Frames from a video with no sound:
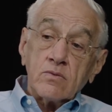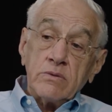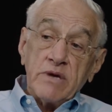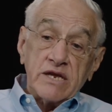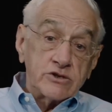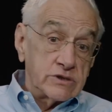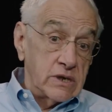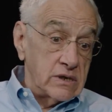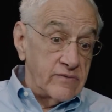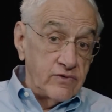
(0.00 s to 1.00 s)
we managed to
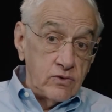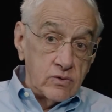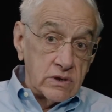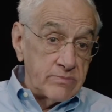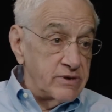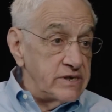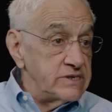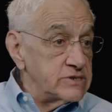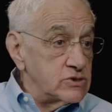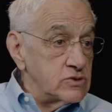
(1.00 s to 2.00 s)
get a few
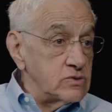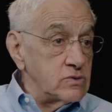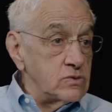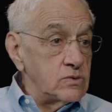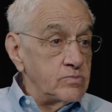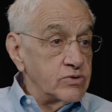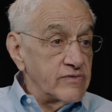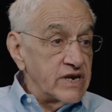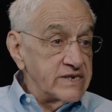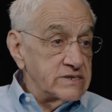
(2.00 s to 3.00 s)
companies to
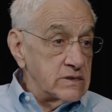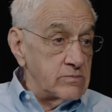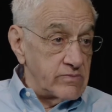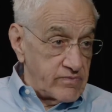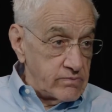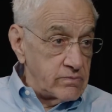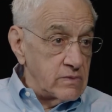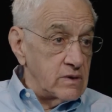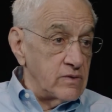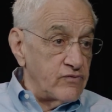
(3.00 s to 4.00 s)
provide some
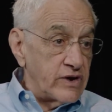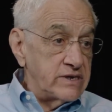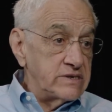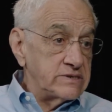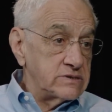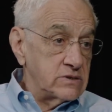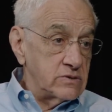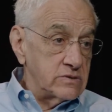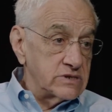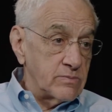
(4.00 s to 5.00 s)
funds
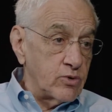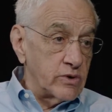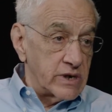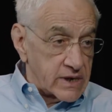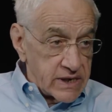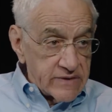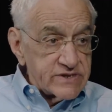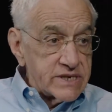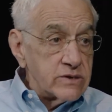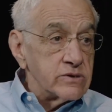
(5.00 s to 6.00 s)
to support a kind of
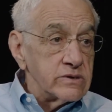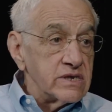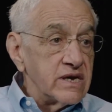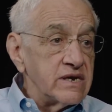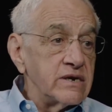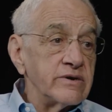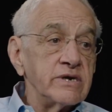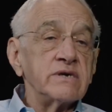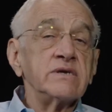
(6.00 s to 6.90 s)
center in that area.